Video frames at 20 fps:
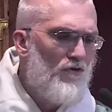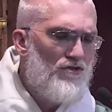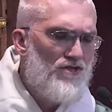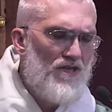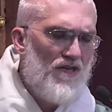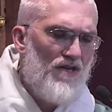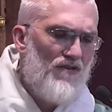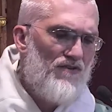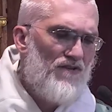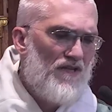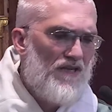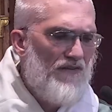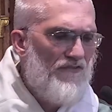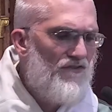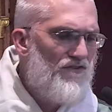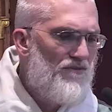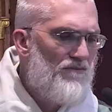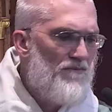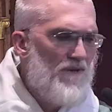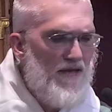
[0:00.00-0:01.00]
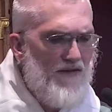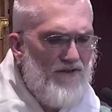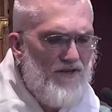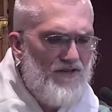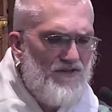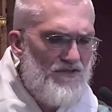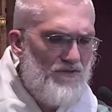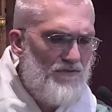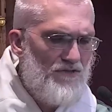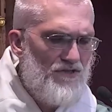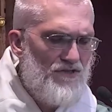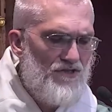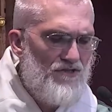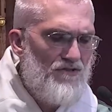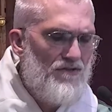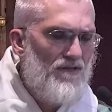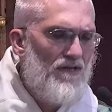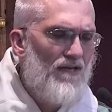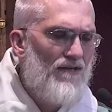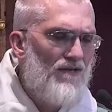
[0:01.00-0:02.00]
she has to give us some evidence that we should
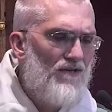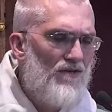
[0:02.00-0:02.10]
do that.